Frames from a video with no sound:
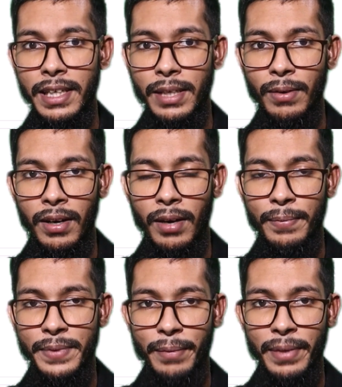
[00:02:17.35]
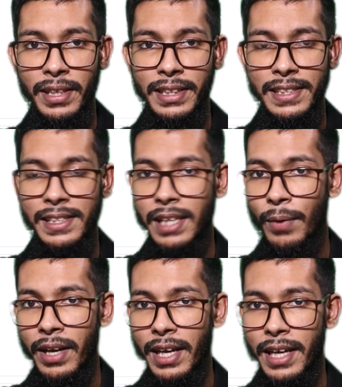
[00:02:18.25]
this is
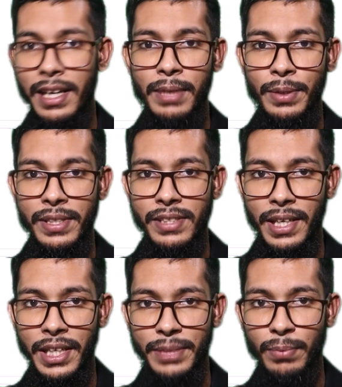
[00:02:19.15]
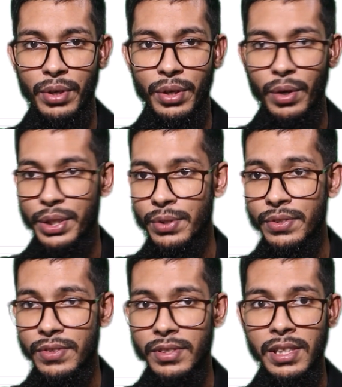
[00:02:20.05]
our AWS dashboard, no
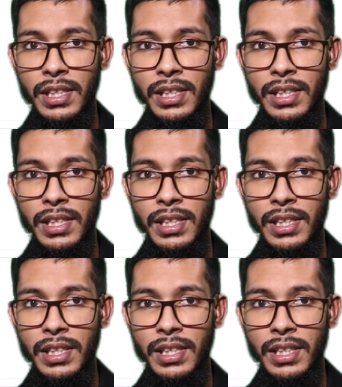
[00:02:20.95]
issues.